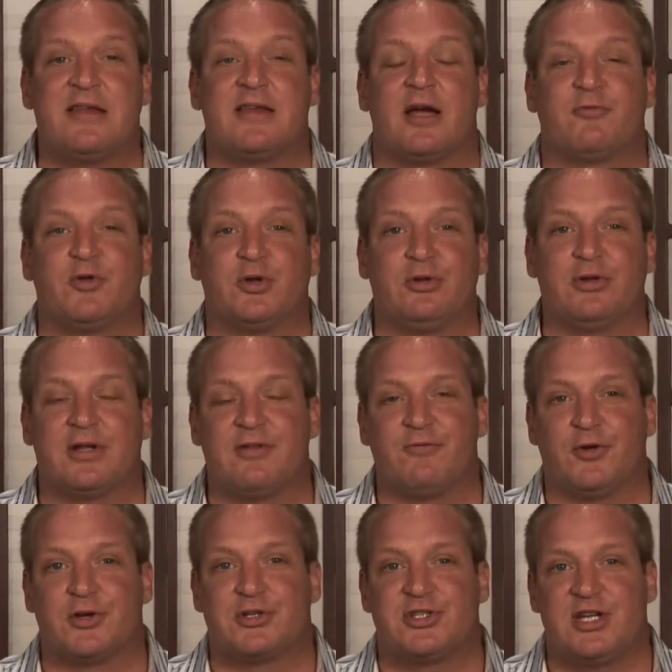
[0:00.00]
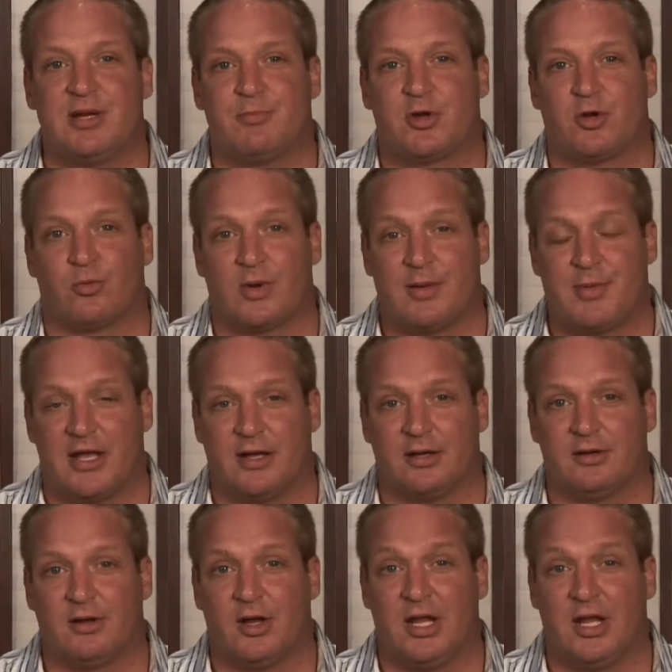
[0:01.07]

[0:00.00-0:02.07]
Now, if you're looking for a cheap Caribbean,